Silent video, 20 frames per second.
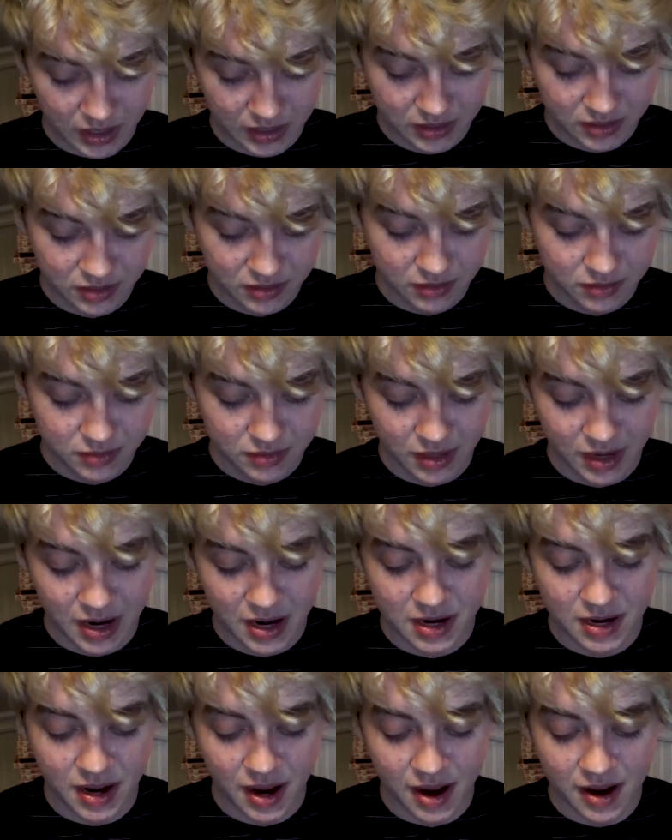And
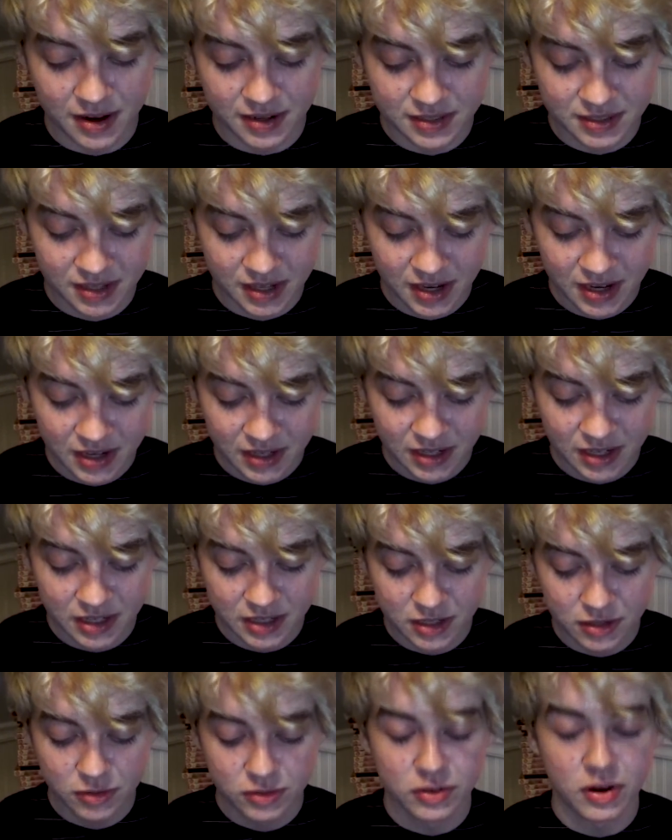Suzanne asked,
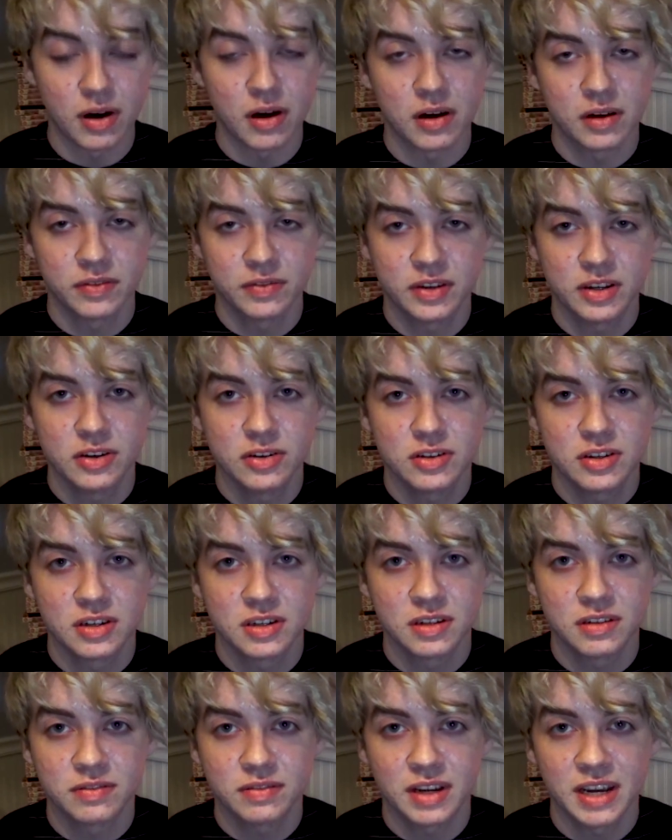can you draw a
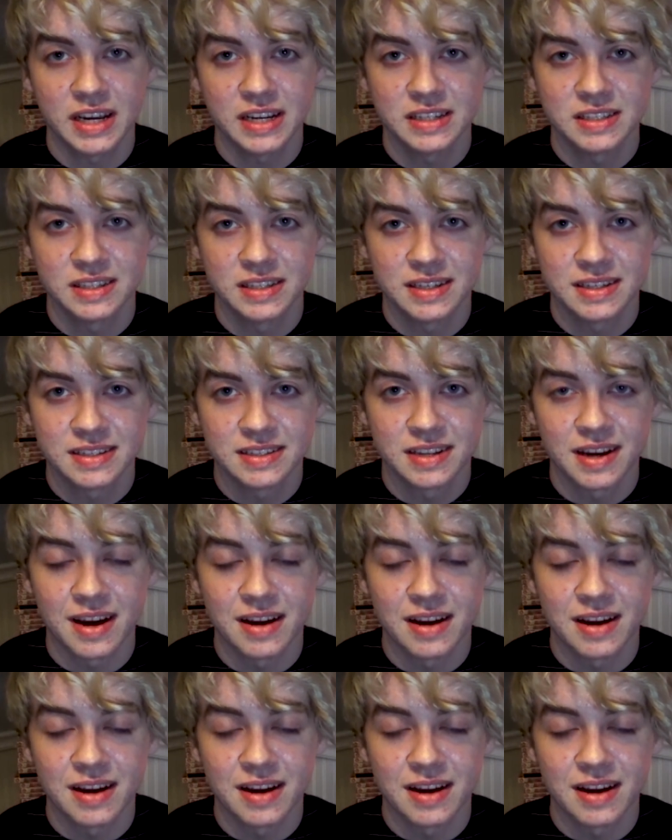fusion of Casey and